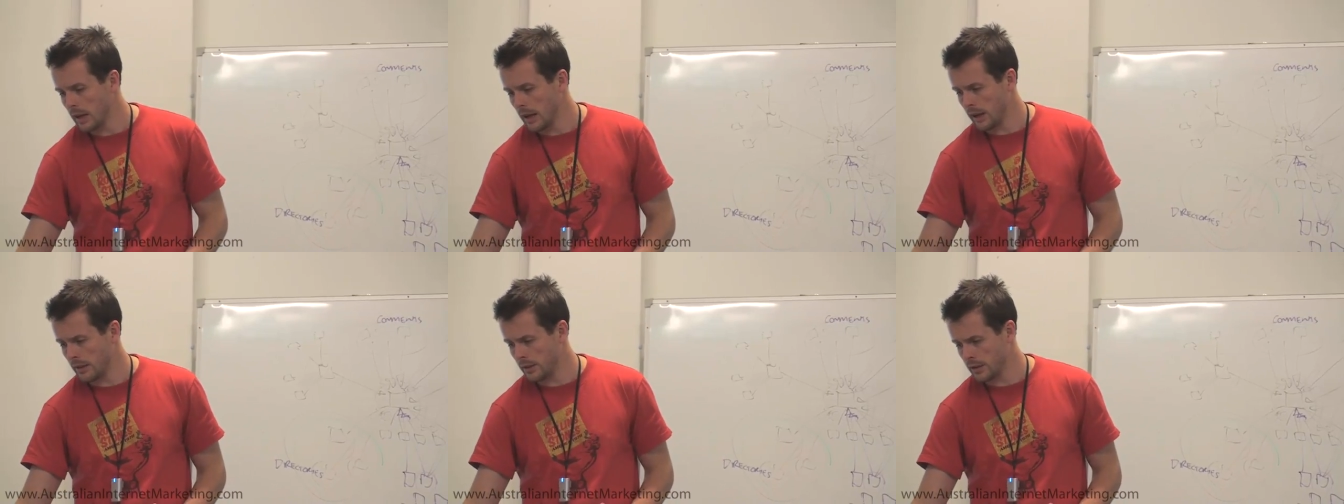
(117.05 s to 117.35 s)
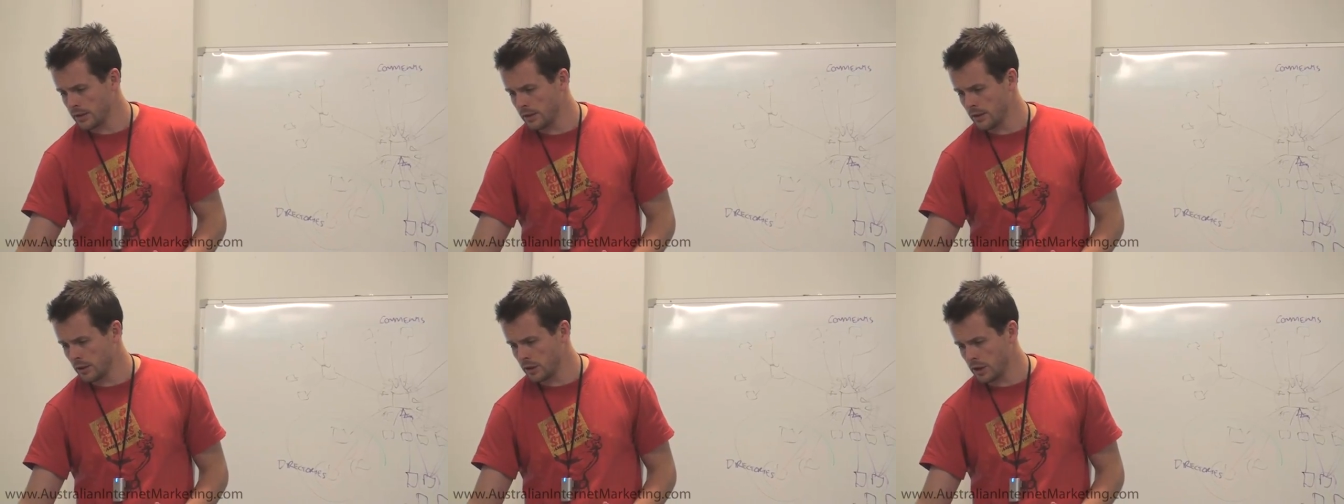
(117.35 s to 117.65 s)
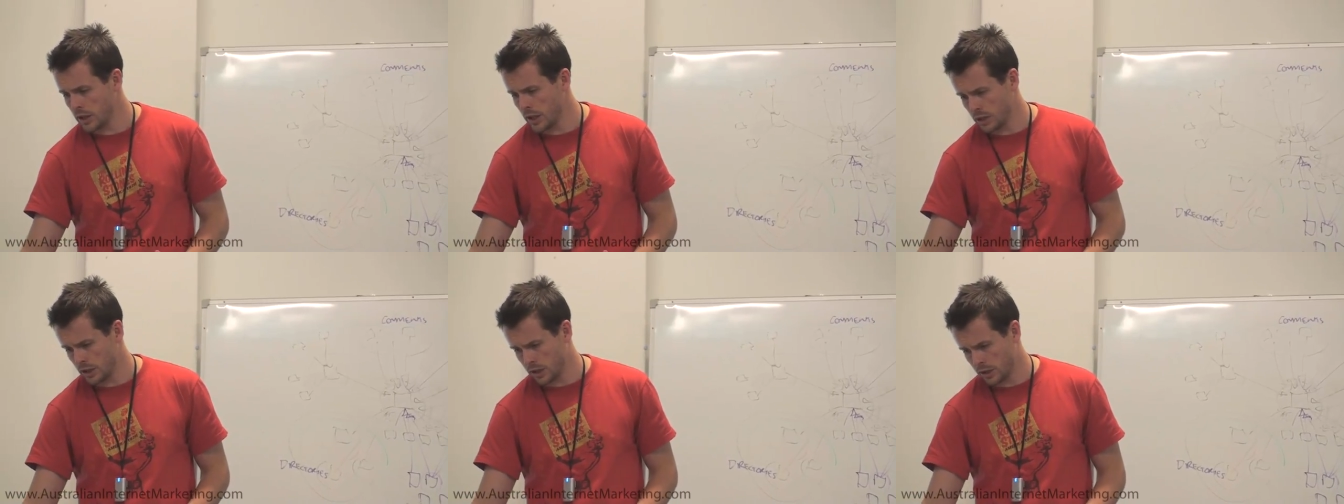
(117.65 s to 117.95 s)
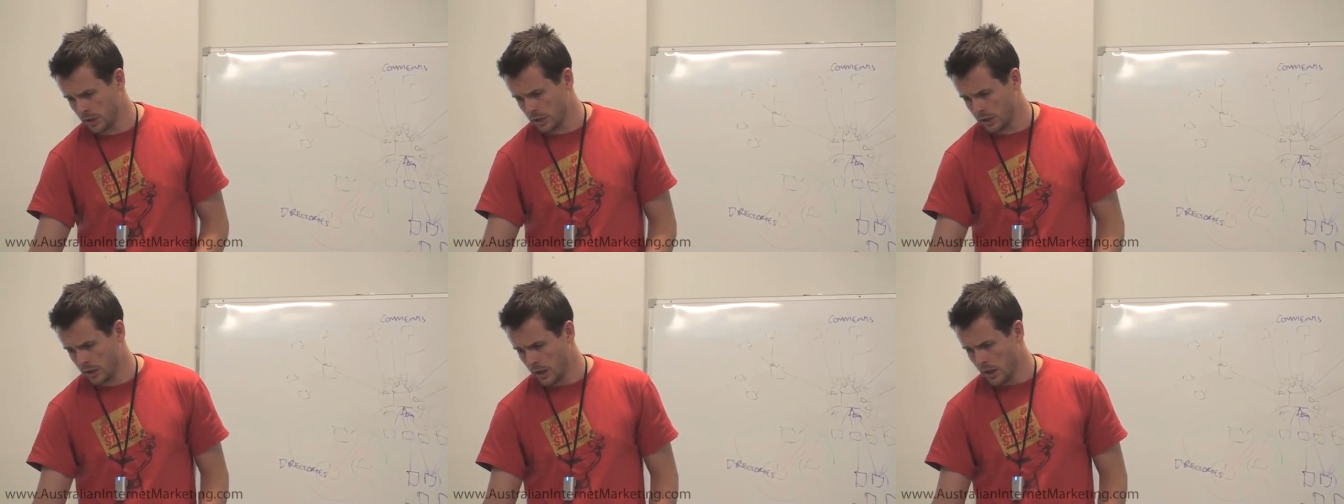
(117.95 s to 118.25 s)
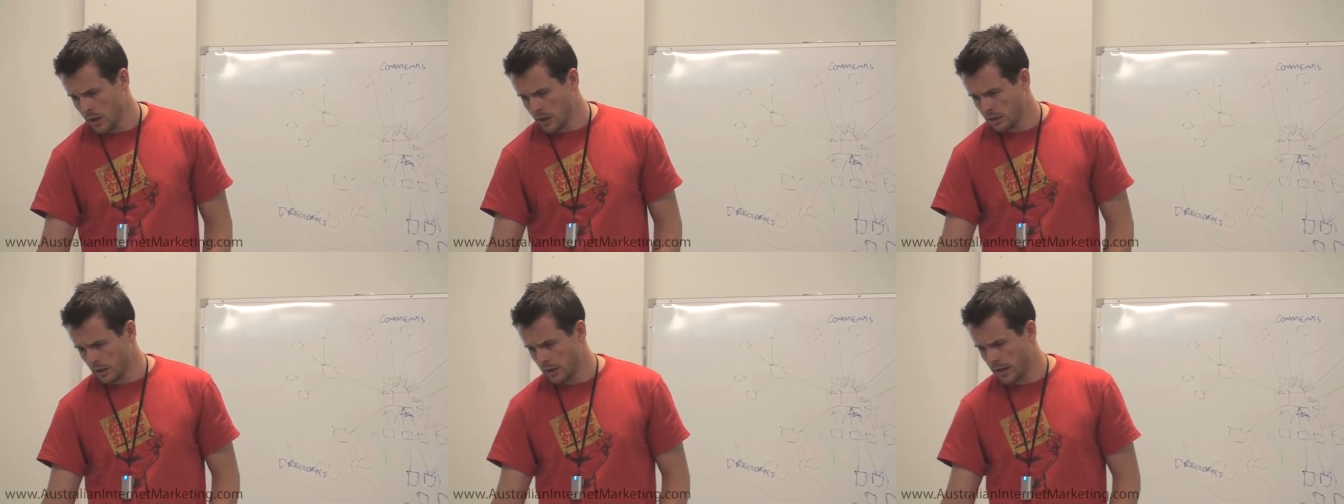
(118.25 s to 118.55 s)
uh, the search engines.
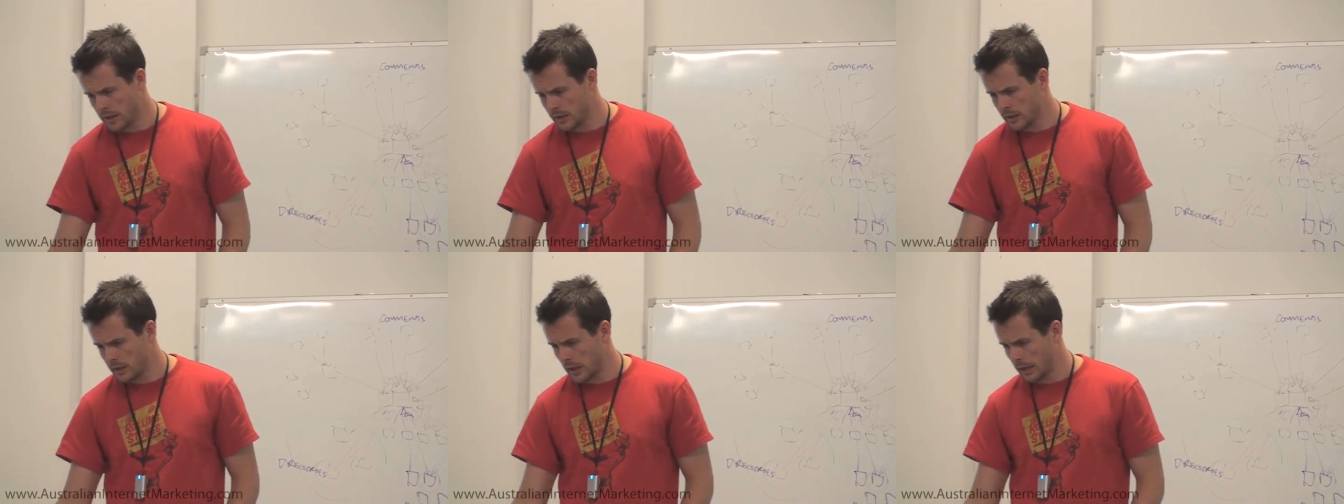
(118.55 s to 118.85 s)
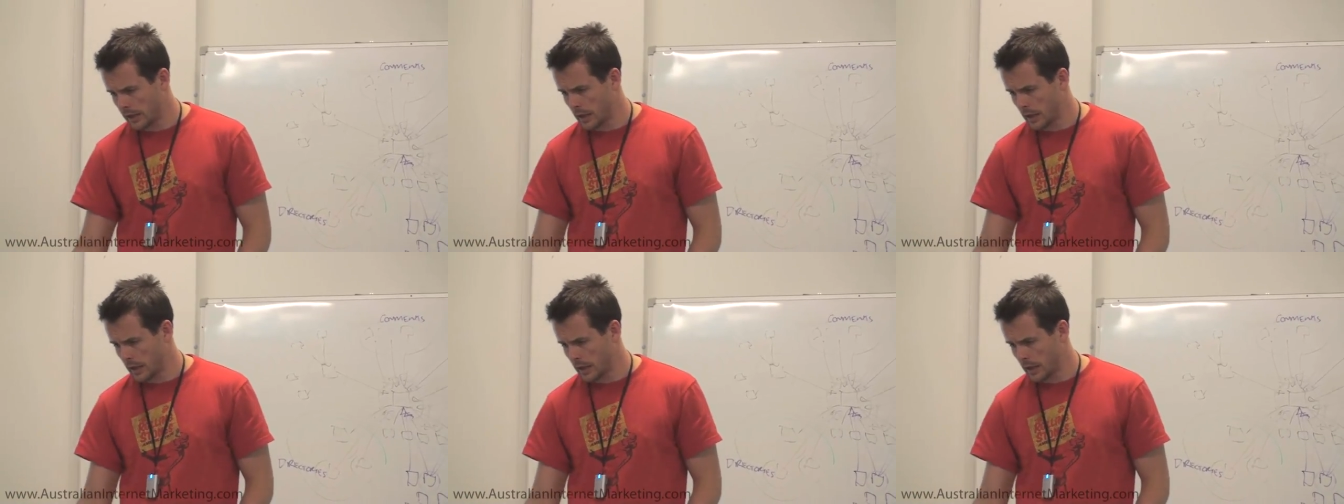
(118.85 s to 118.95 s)
So there's